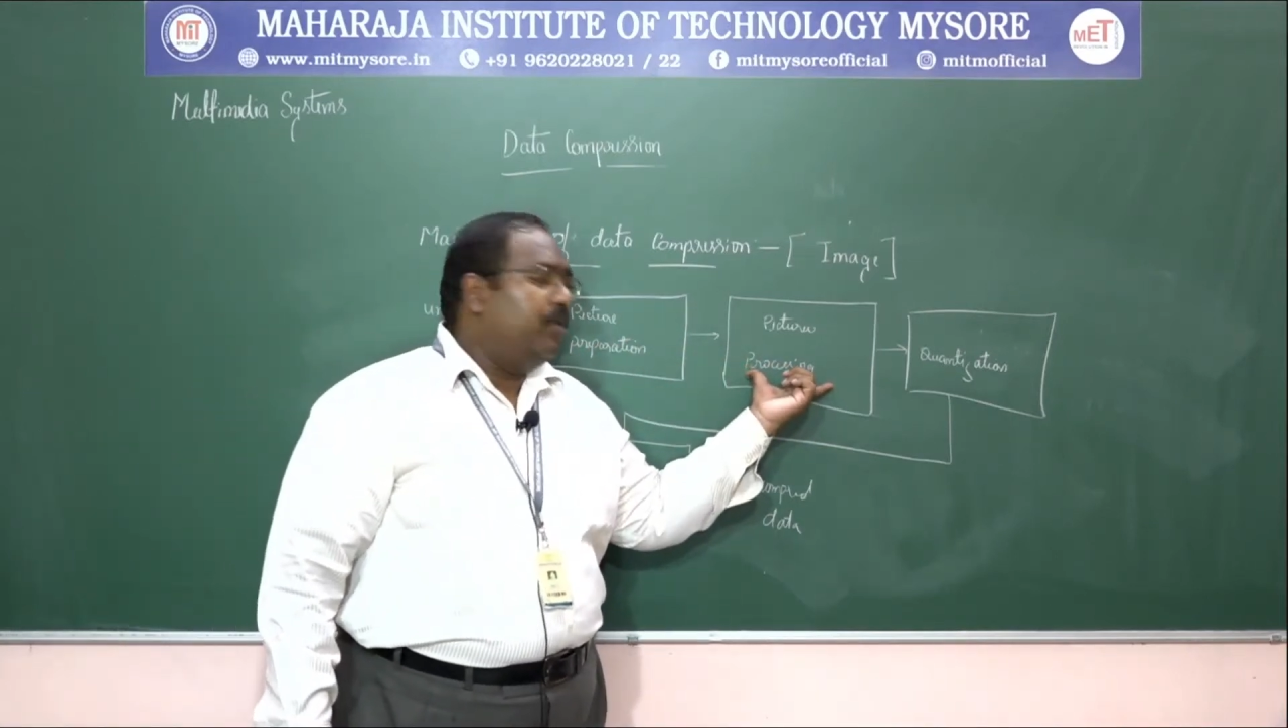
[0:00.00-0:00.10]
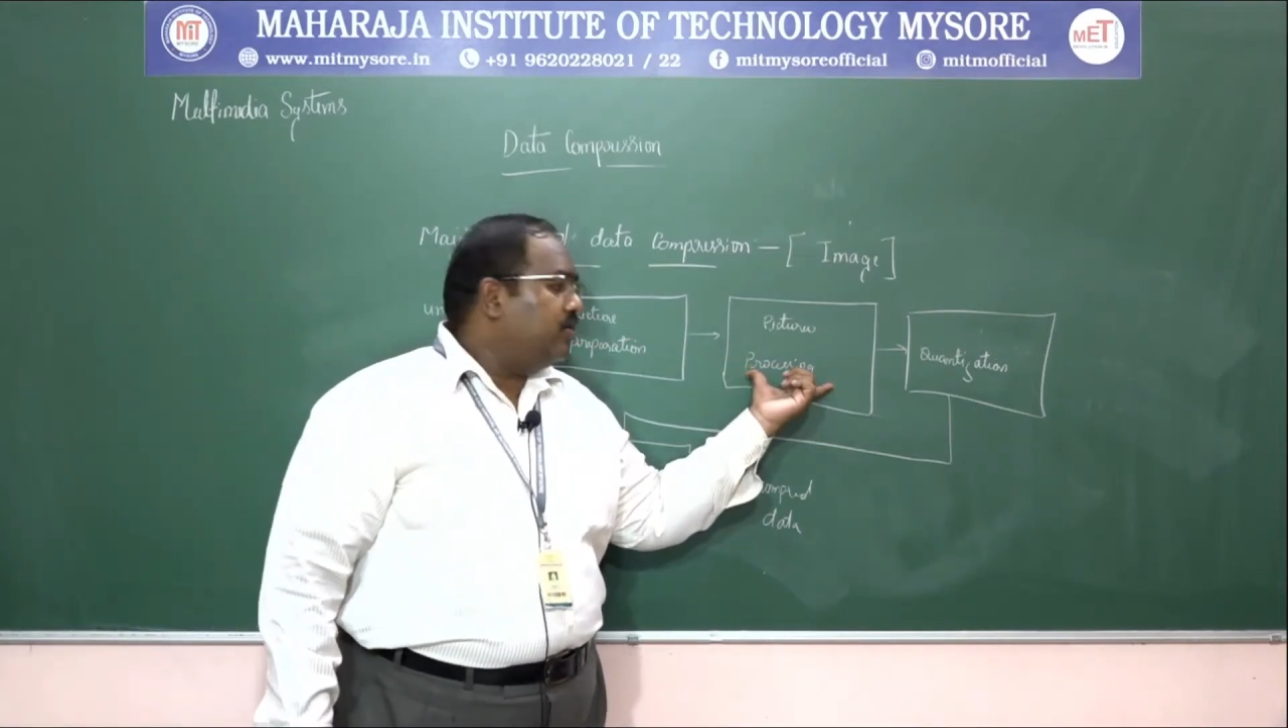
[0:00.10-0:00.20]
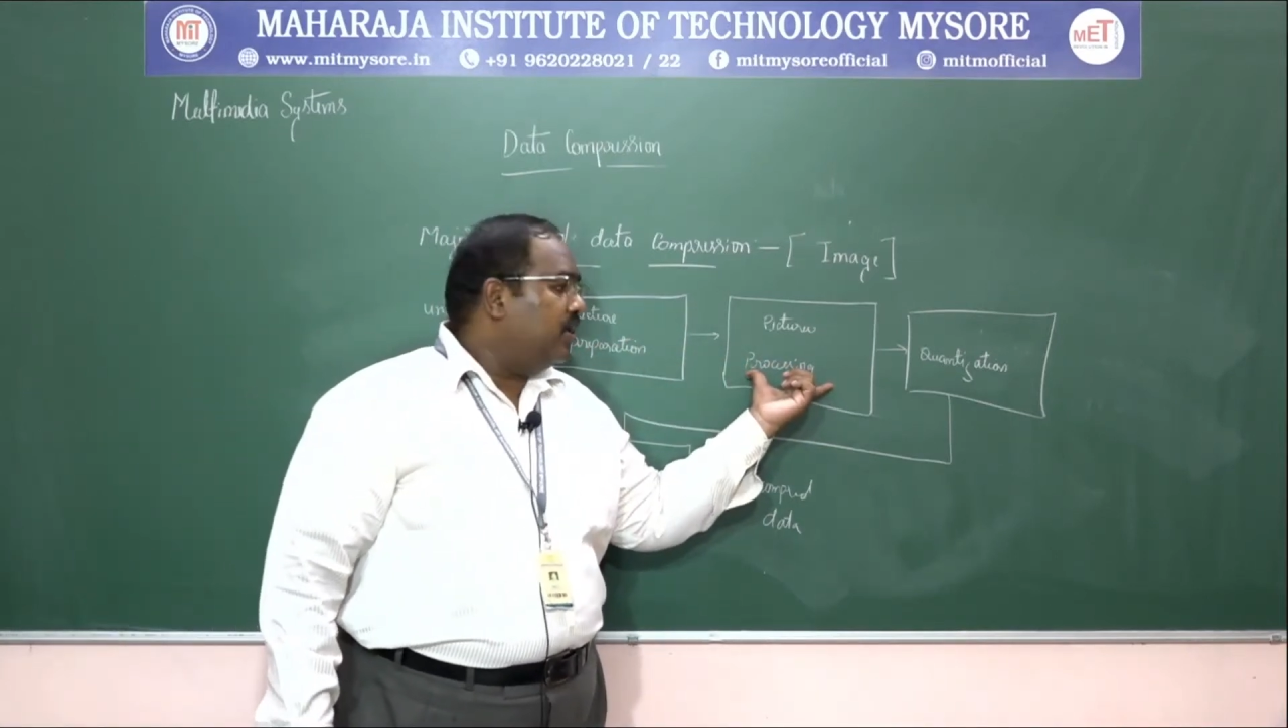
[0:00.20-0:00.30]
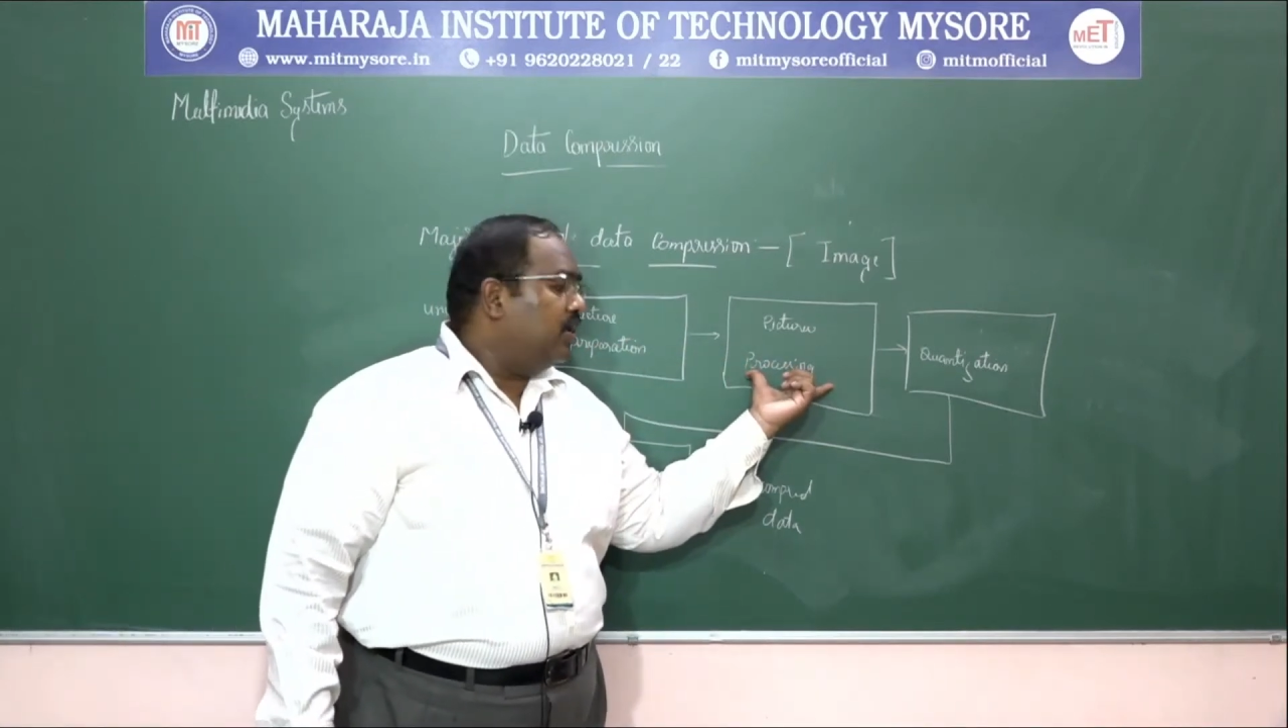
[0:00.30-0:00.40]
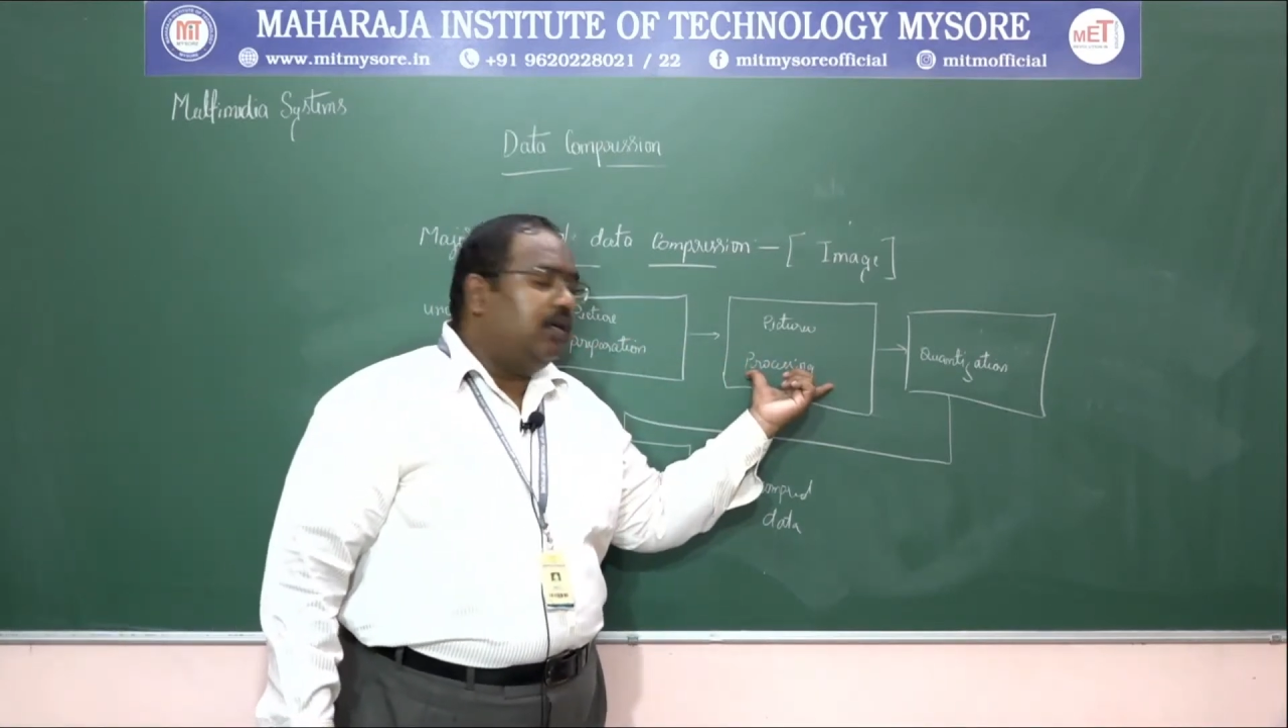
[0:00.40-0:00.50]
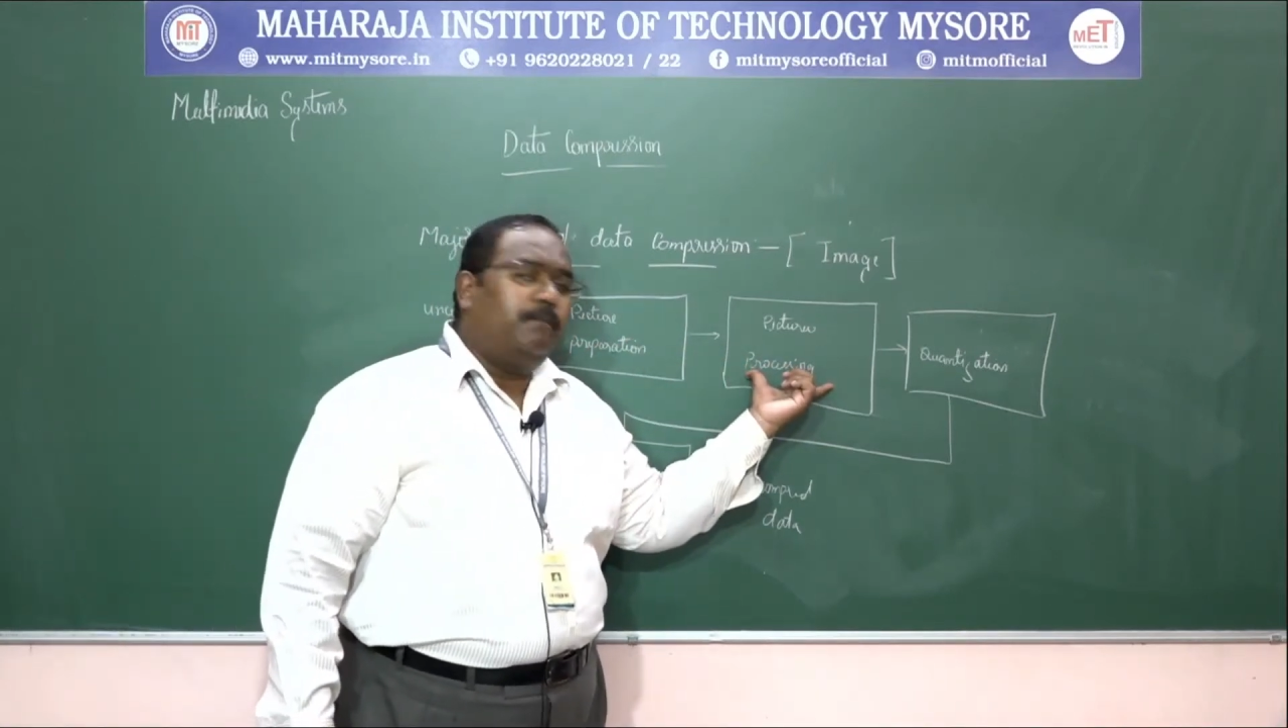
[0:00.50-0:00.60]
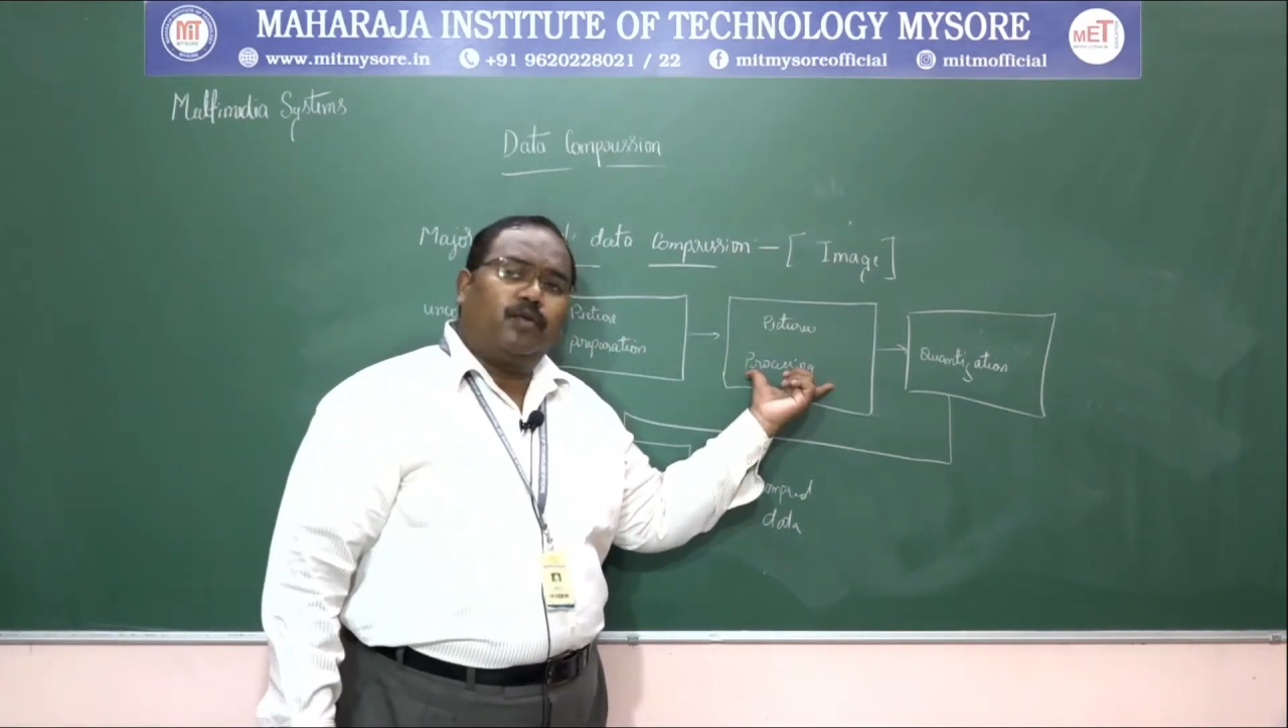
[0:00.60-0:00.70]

picture